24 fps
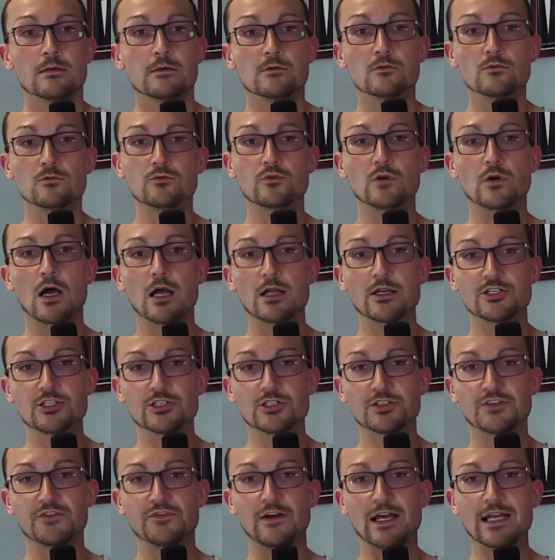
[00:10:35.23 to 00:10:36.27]

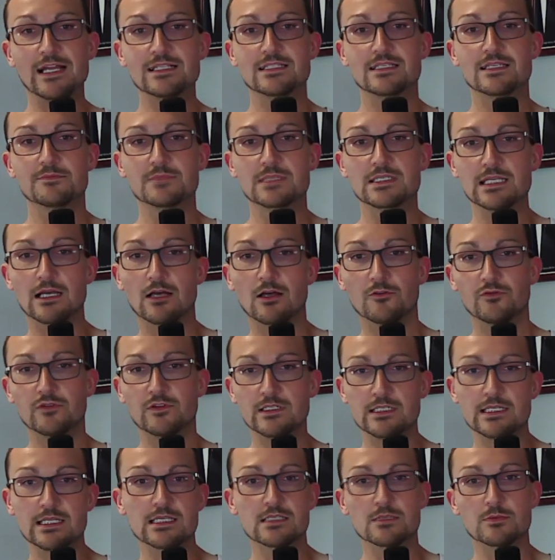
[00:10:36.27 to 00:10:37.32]
Rogers finds himself
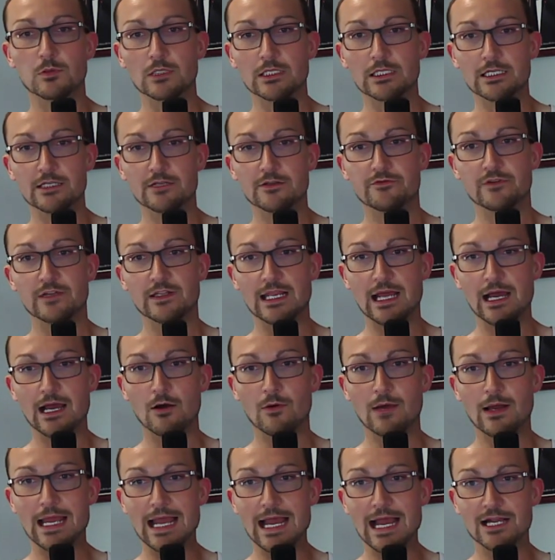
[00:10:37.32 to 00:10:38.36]
in disbelief at
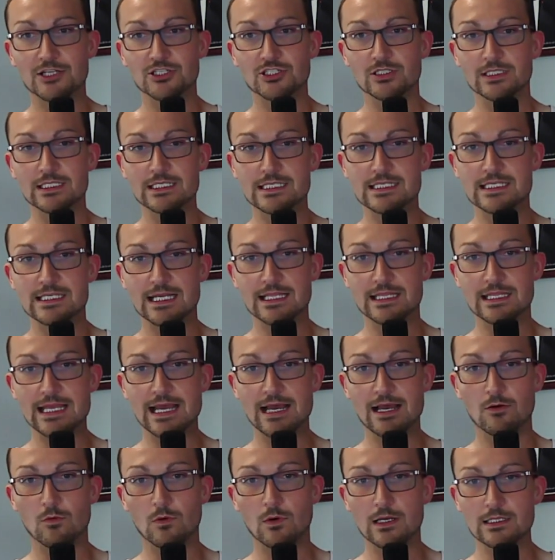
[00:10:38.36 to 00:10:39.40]
how I actually said
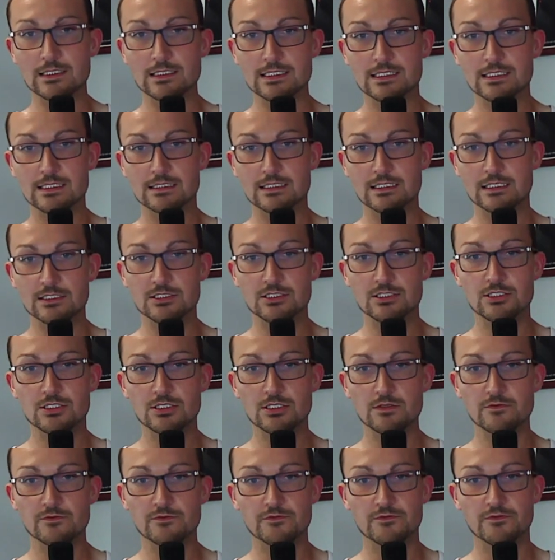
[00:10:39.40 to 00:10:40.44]
that once. Could
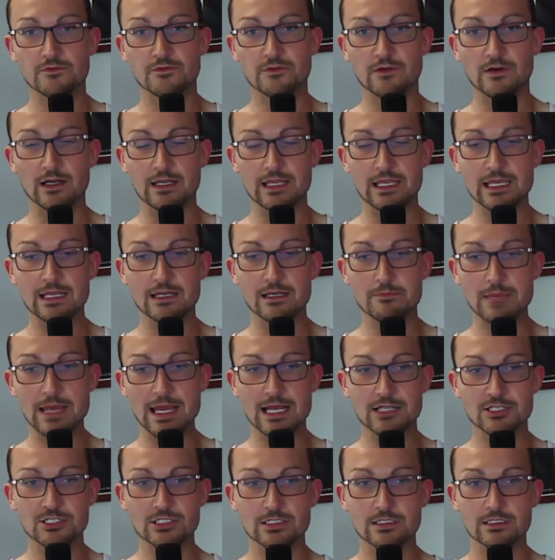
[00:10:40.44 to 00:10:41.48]
you fucking
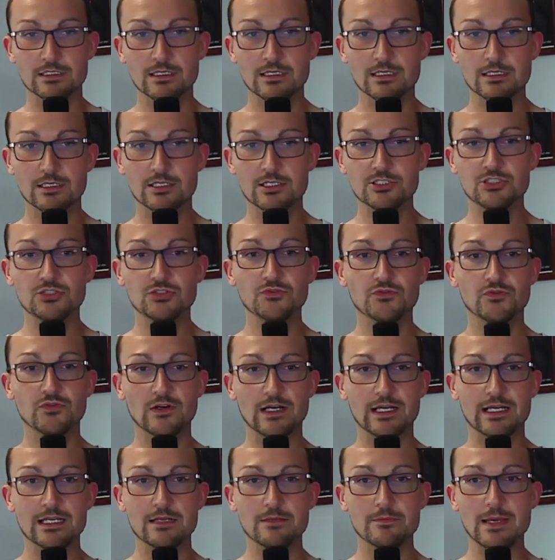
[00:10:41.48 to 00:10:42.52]
imagine? Could you
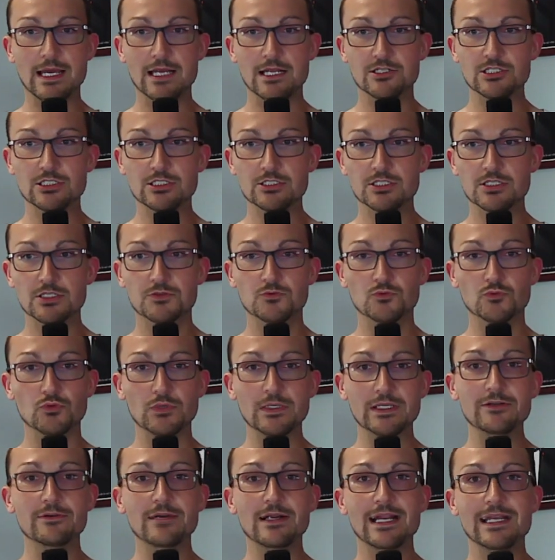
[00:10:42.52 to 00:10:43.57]
fucking imagine just
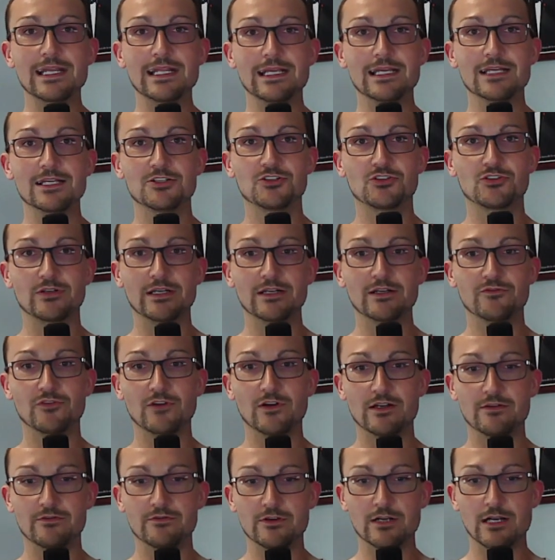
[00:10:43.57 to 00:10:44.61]
rewriting history in
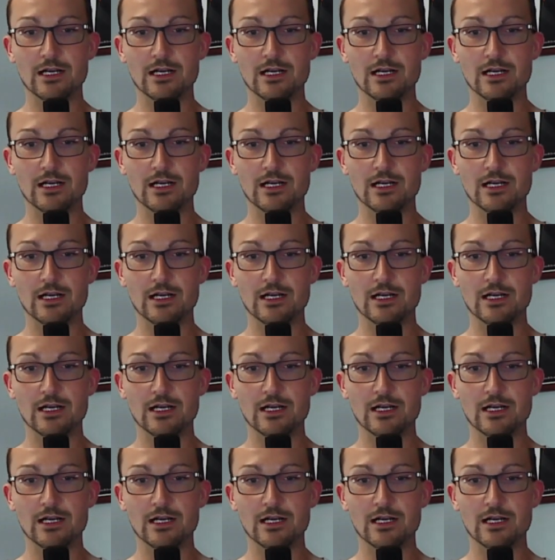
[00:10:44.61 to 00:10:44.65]
front of your